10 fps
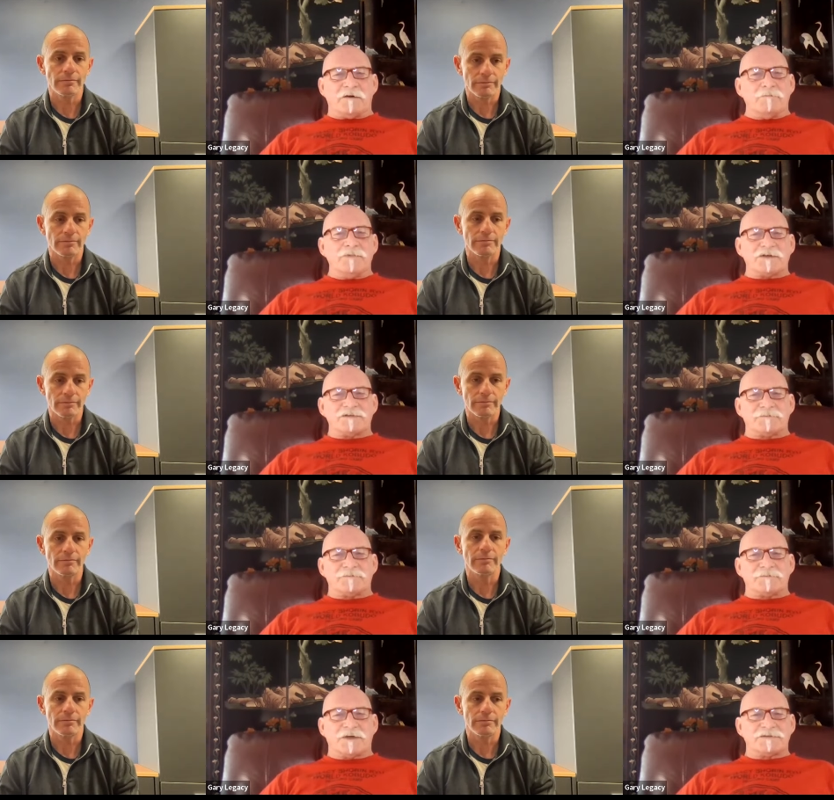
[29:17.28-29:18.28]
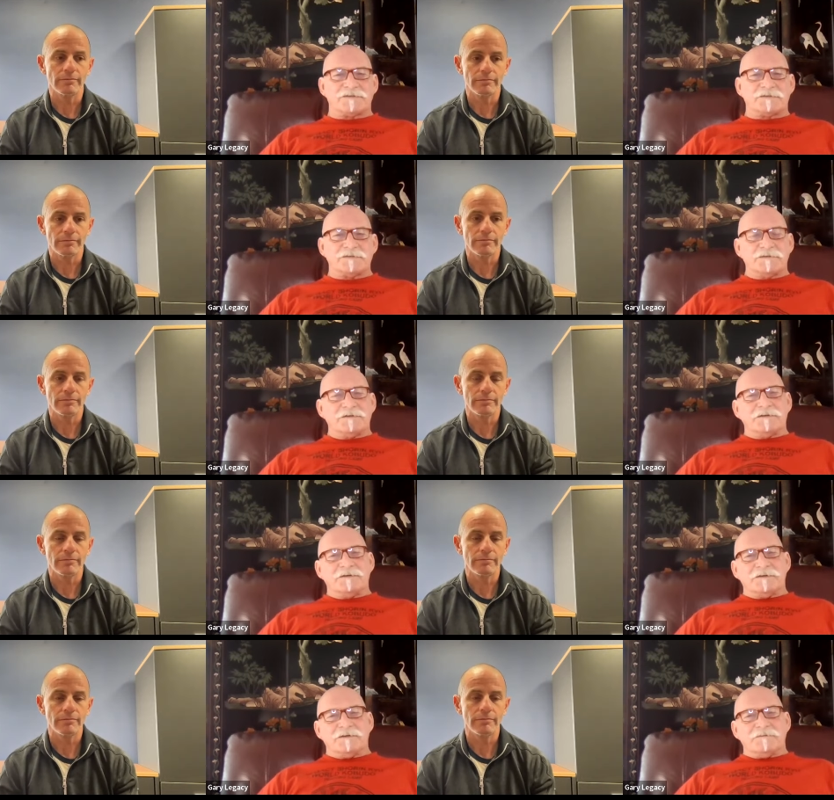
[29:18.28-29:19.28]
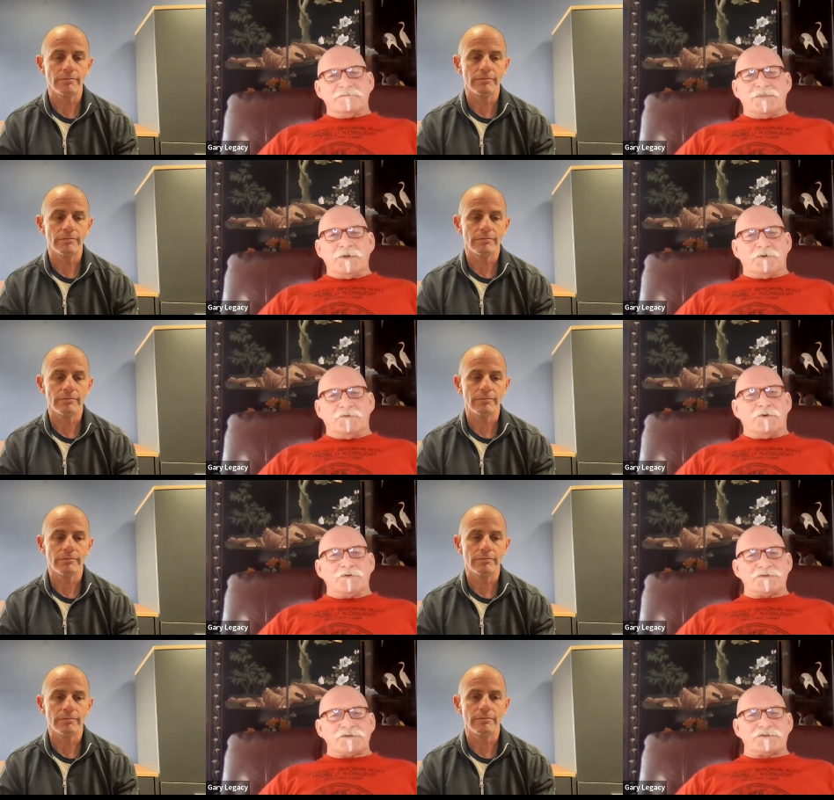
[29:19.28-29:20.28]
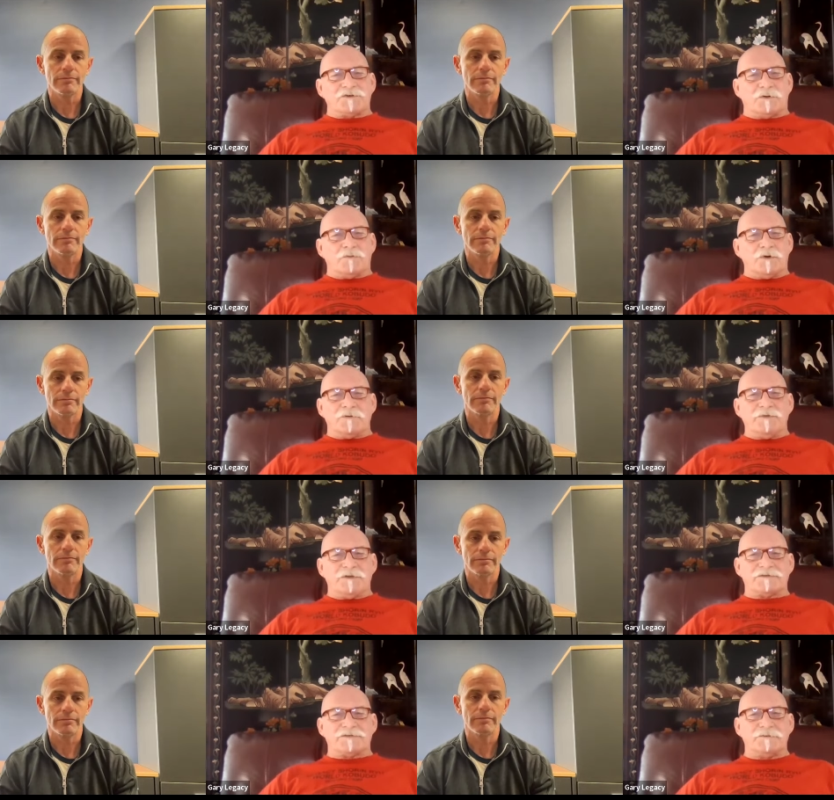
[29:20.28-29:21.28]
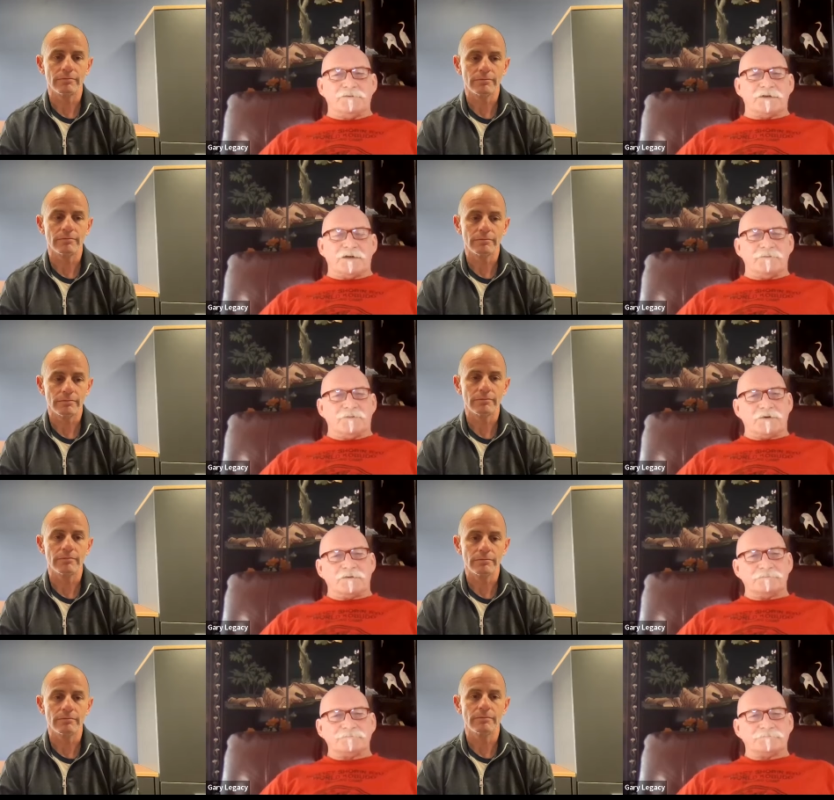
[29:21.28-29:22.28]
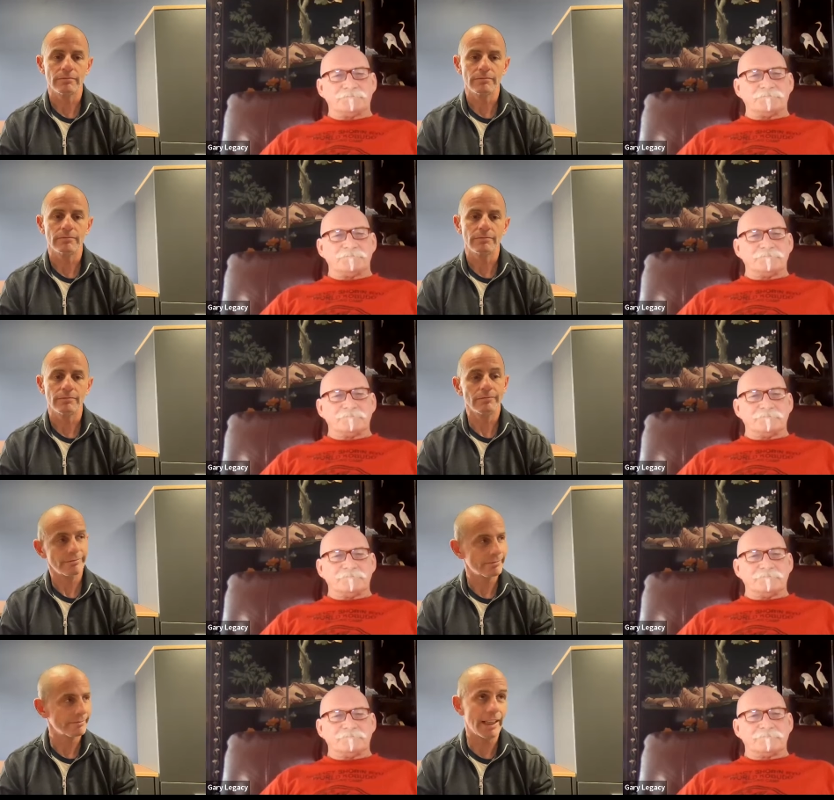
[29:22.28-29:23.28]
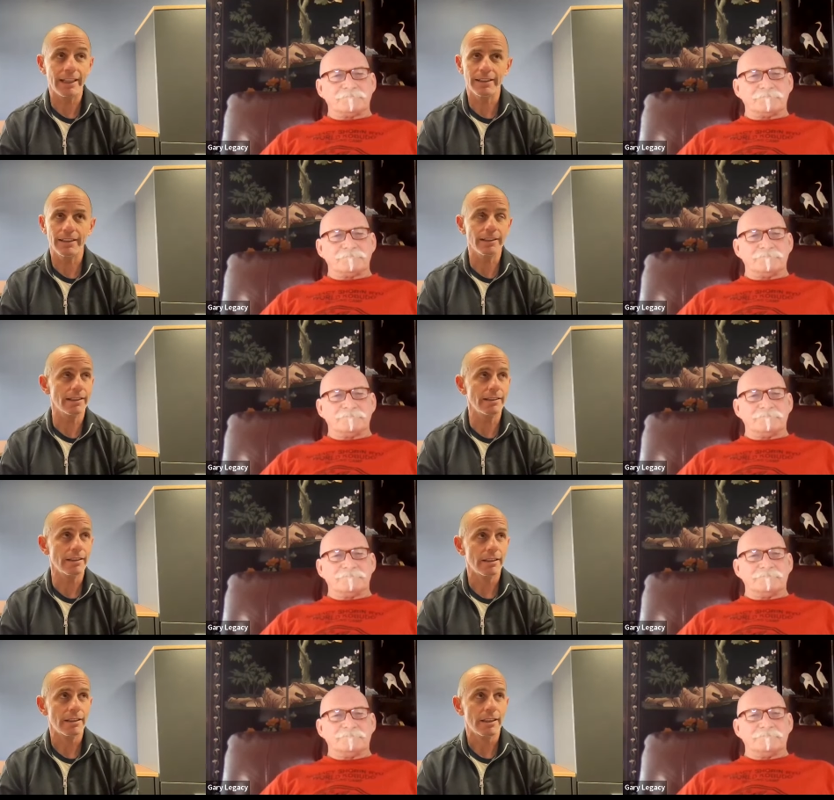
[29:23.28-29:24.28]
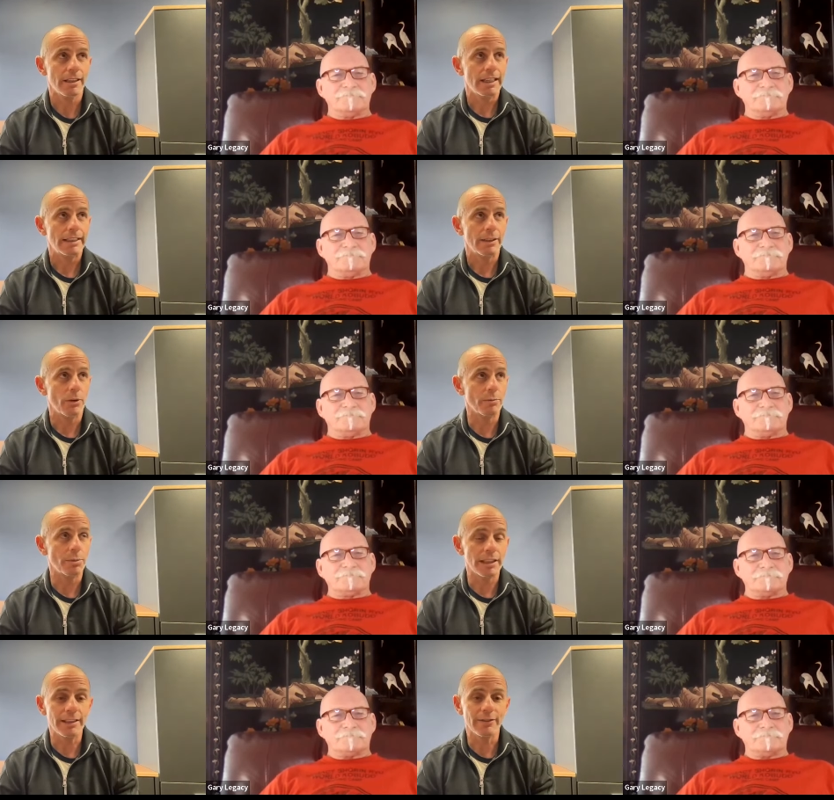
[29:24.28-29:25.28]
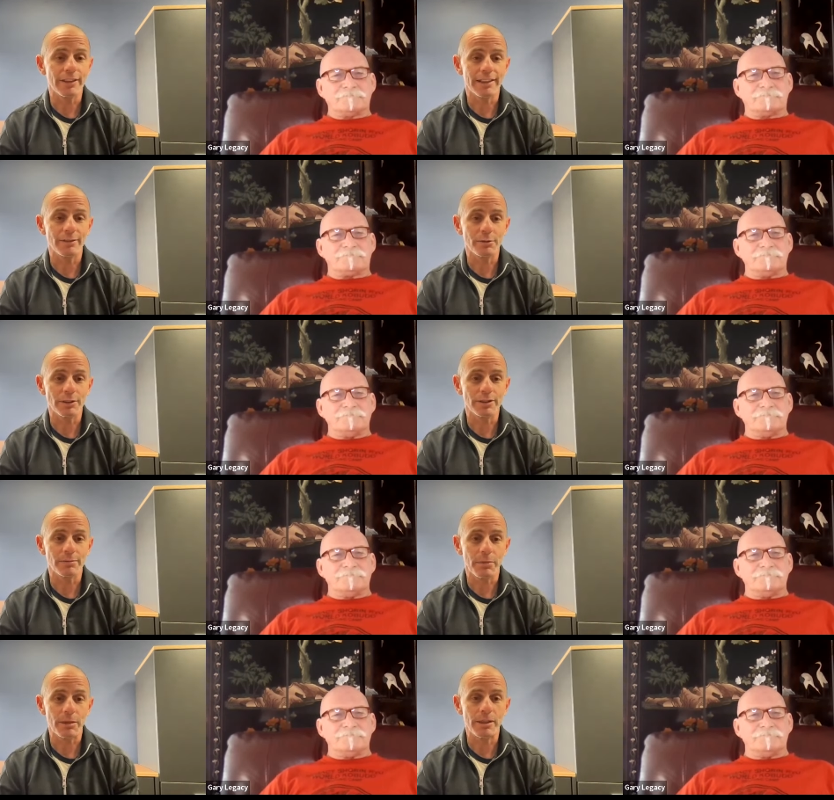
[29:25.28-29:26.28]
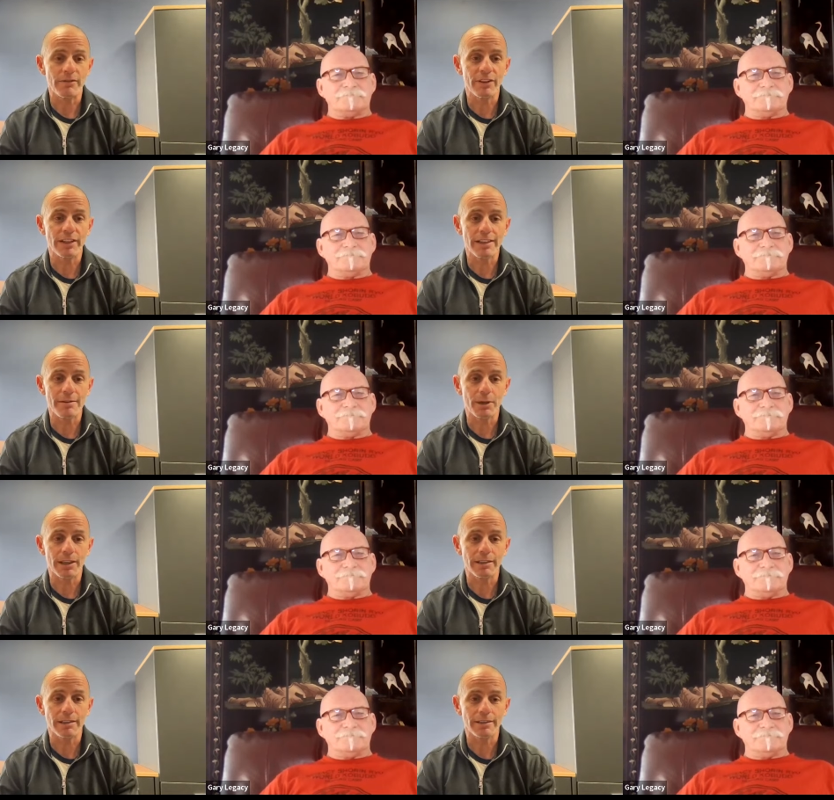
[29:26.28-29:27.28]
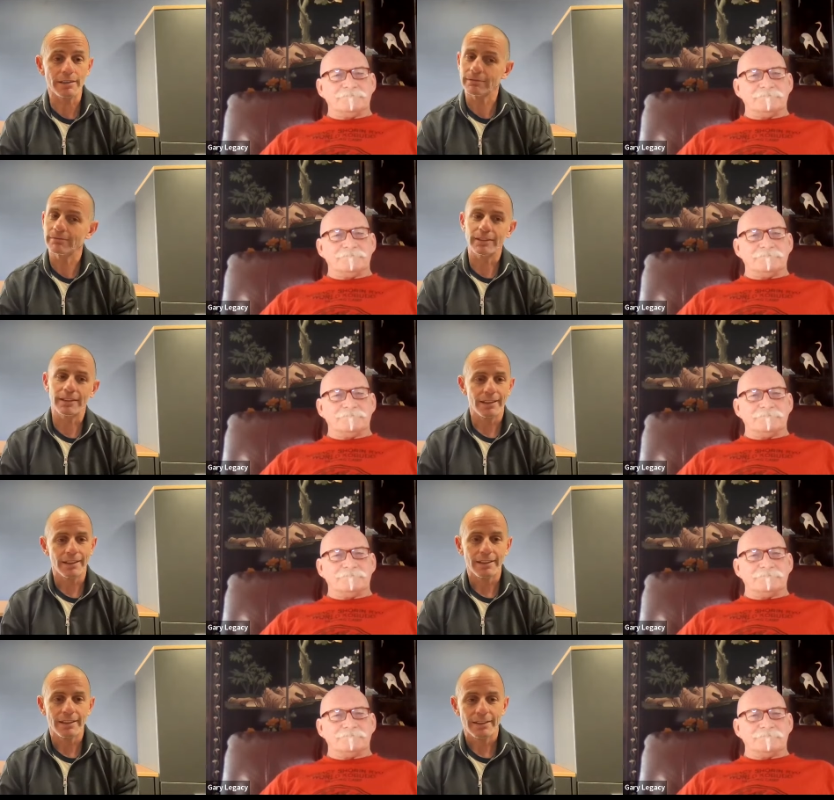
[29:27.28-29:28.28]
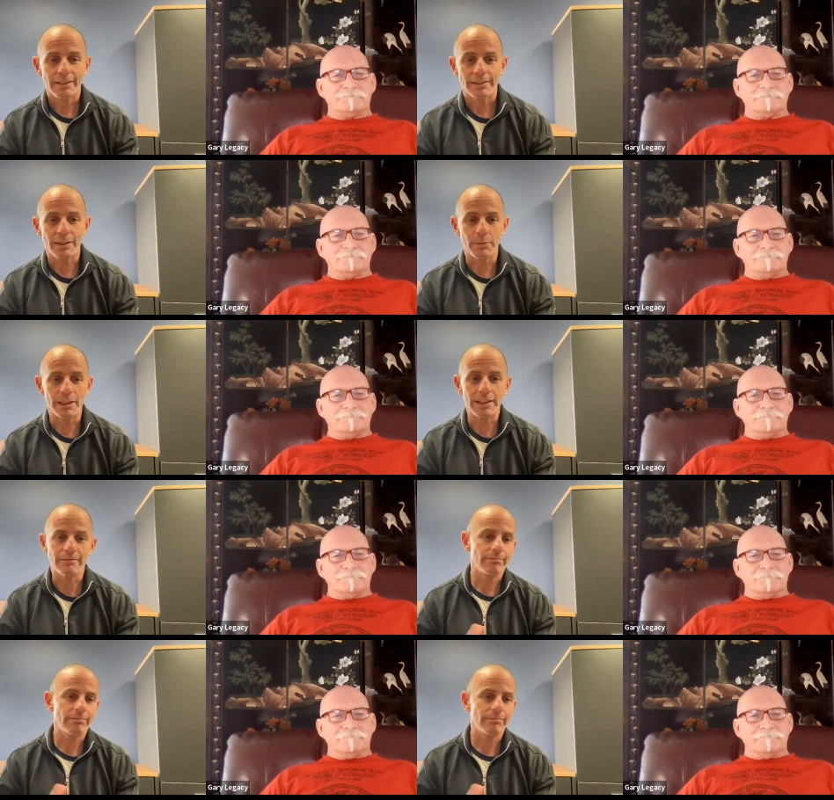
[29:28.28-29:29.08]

Speaker 1: that are missed because people don't just don't want to be the student anymore.
Speaker 2: Yeah, and they they want to believe that it was maybe invented by somebody